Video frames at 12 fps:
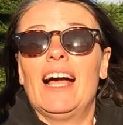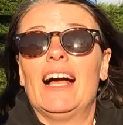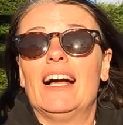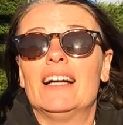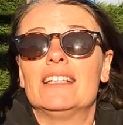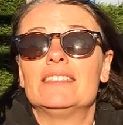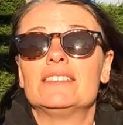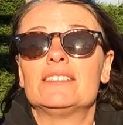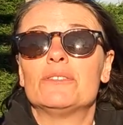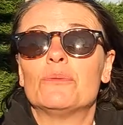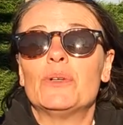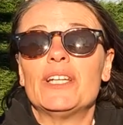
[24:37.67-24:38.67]
and
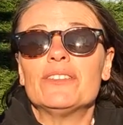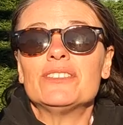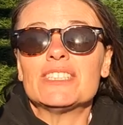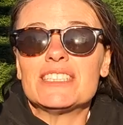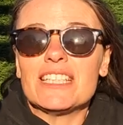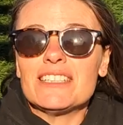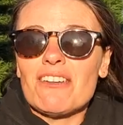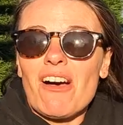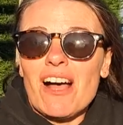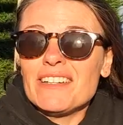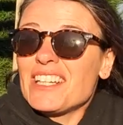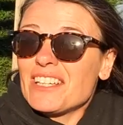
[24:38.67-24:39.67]
we understand how
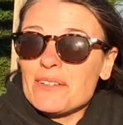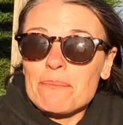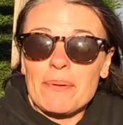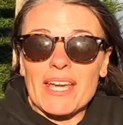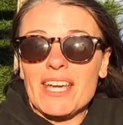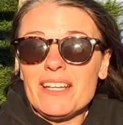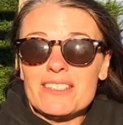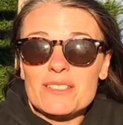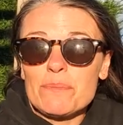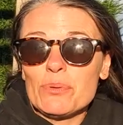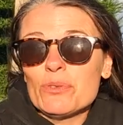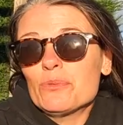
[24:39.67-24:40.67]
hard it can be to
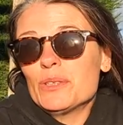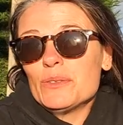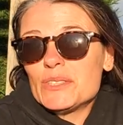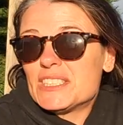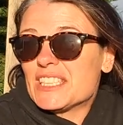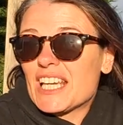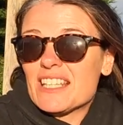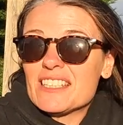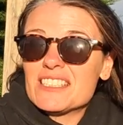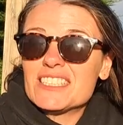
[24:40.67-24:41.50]
put routes together.